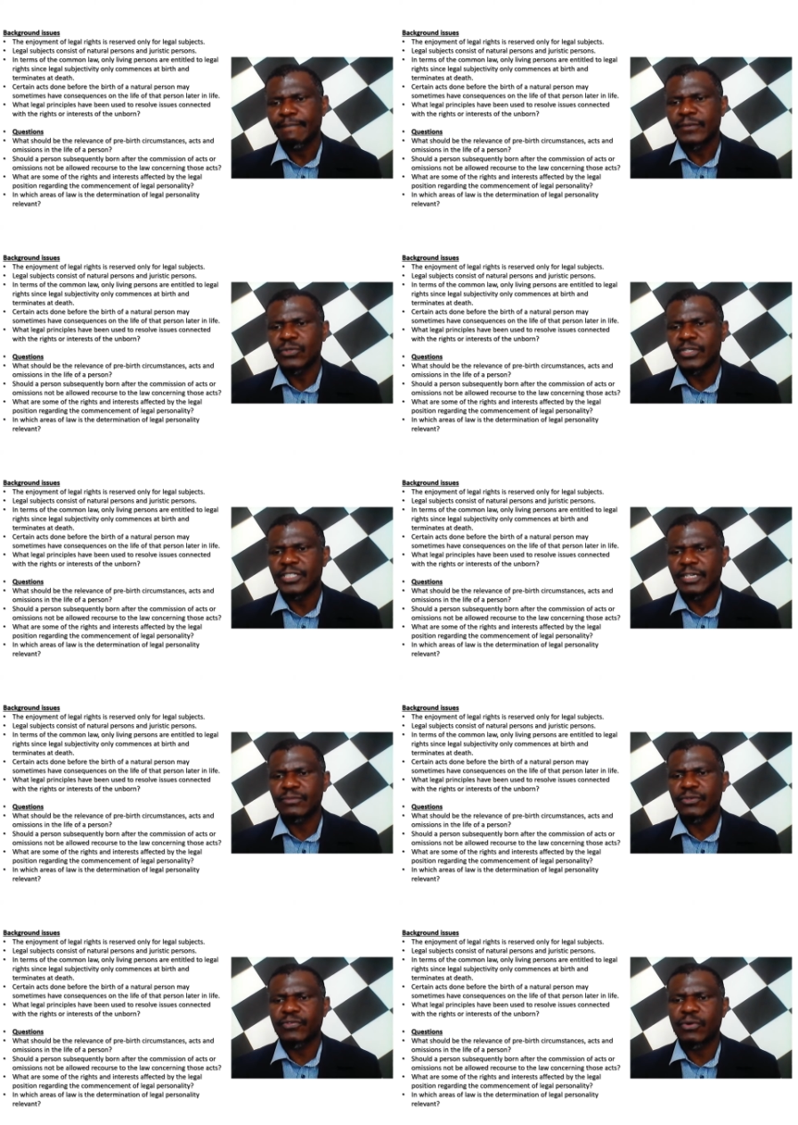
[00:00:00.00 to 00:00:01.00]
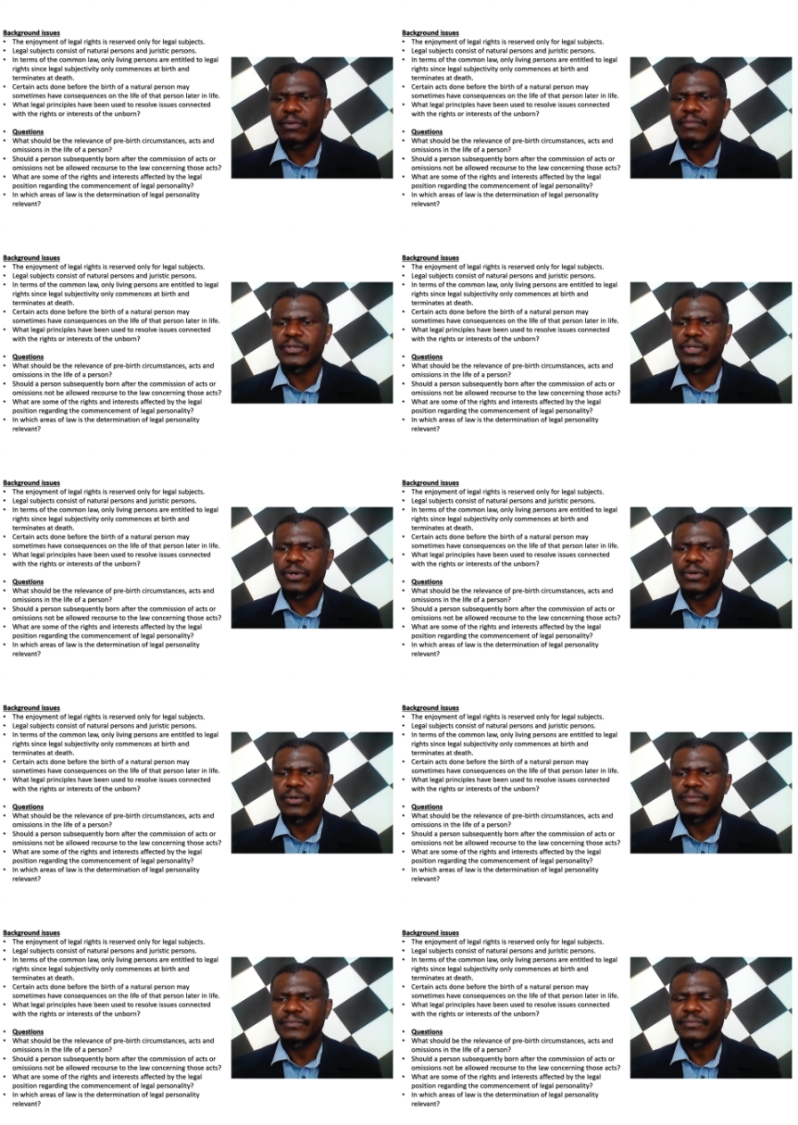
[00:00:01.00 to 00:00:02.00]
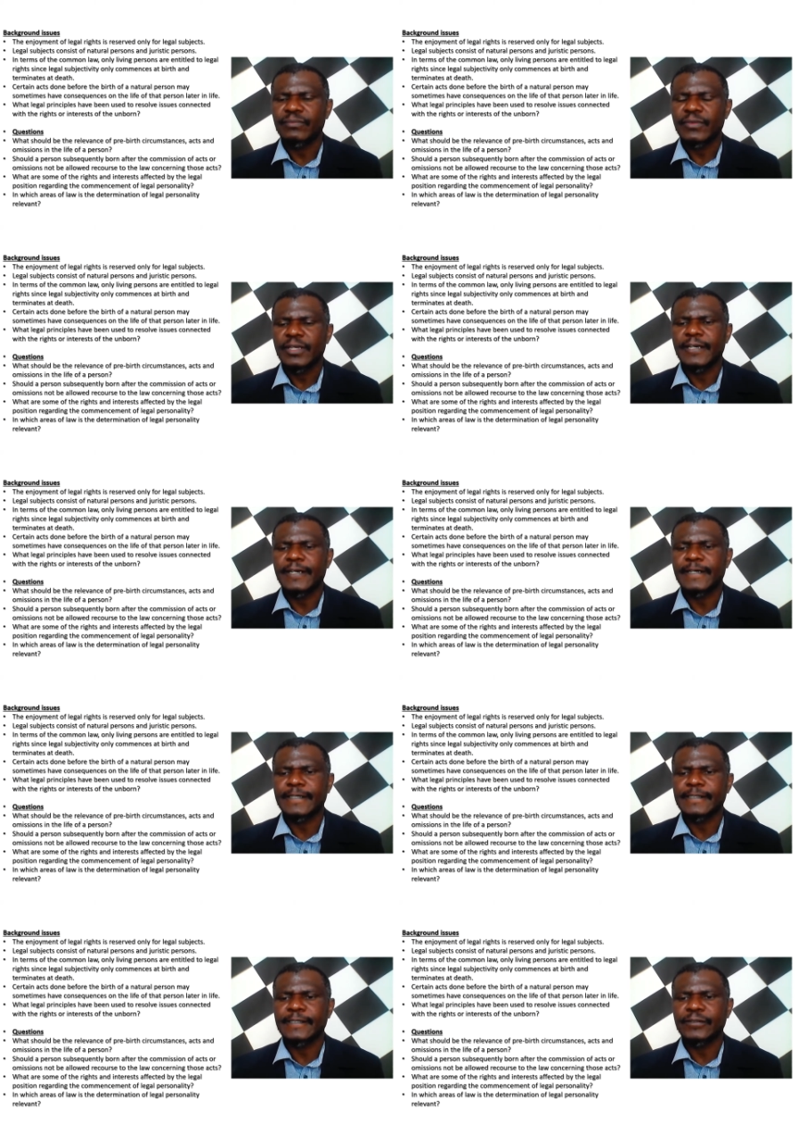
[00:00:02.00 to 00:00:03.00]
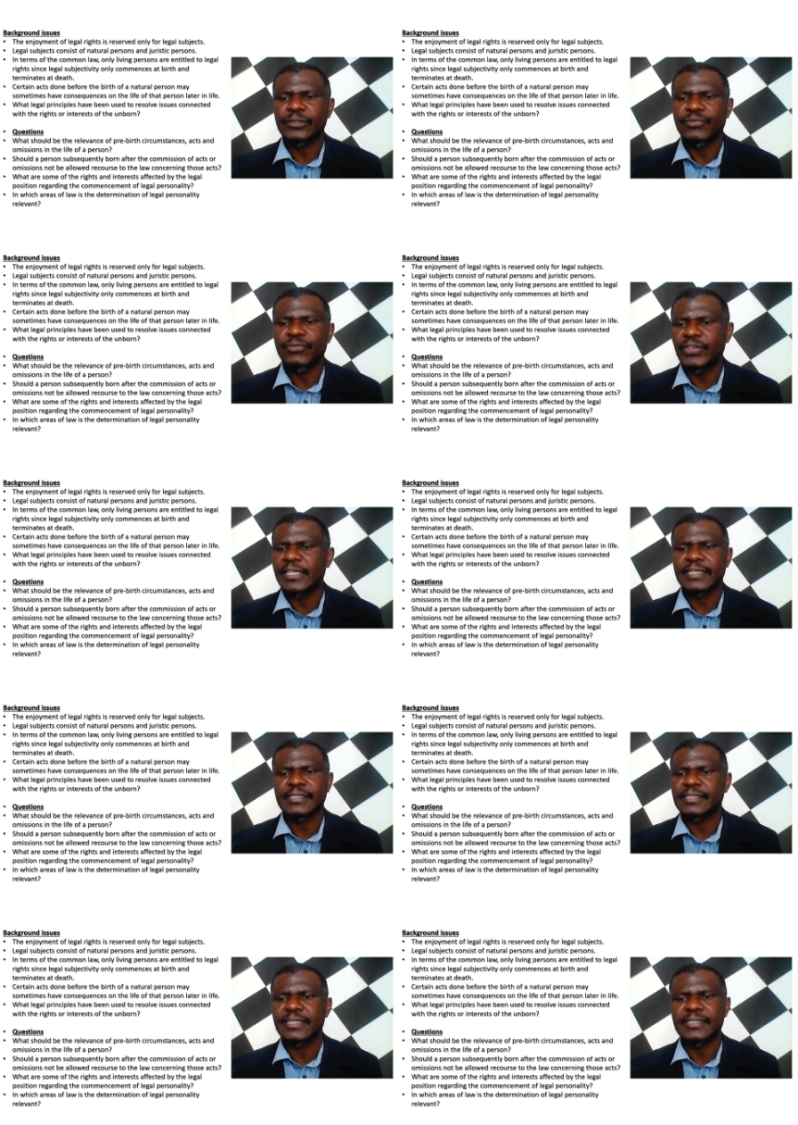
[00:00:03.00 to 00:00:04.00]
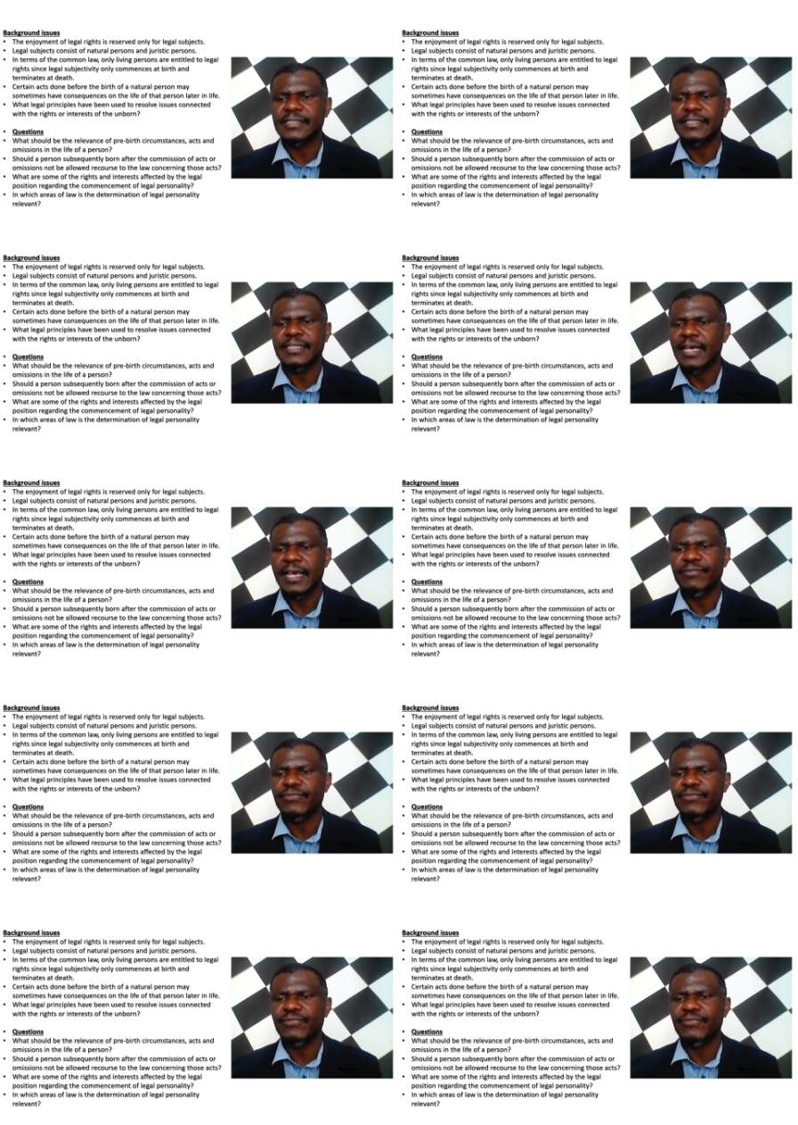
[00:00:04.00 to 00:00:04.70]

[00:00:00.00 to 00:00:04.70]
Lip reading: So in terms of the common law, a fetus doesn't have